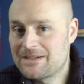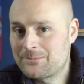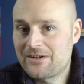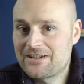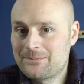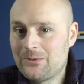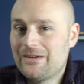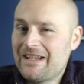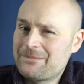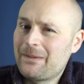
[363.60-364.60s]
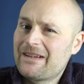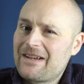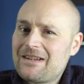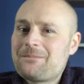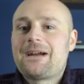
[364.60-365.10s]
this price point is by
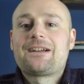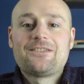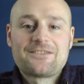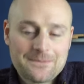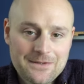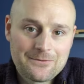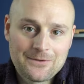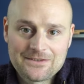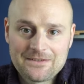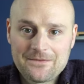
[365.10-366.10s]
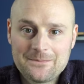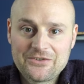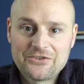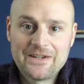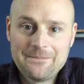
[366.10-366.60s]
cutting back on some of the quality of the
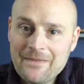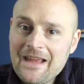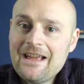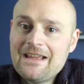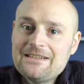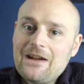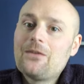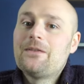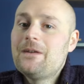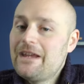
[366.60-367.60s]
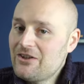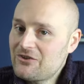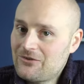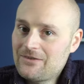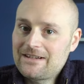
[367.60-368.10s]
machine. Now, the
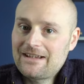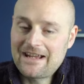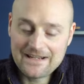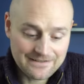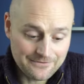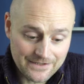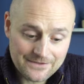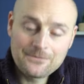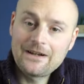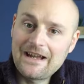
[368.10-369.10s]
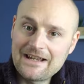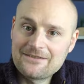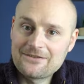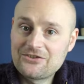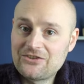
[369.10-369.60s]
issue that I had and the reason why I had
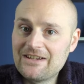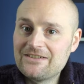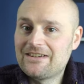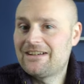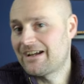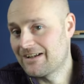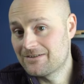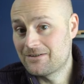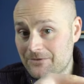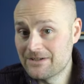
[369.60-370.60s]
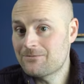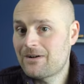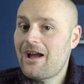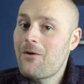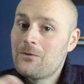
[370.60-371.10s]
to exchange it, and the reason
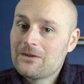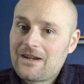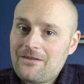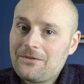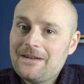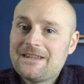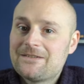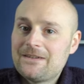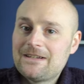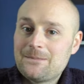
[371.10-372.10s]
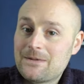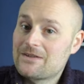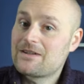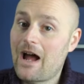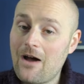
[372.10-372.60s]
why I will cover it in this video,
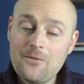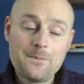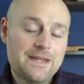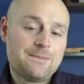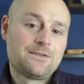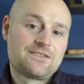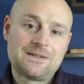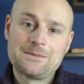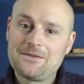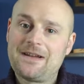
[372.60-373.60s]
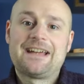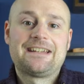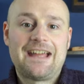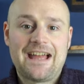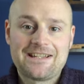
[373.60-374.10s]
because other people seem to have had
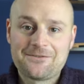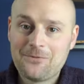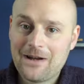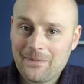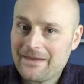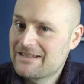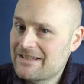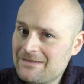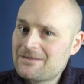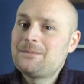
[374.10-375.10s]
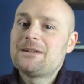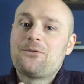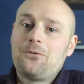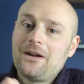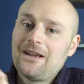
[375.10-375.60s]
it as well, it seems to be
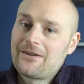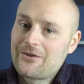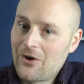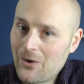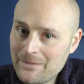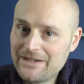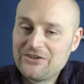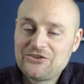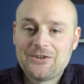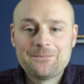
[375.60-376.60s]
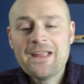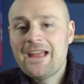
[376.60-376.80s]
quite a common issue.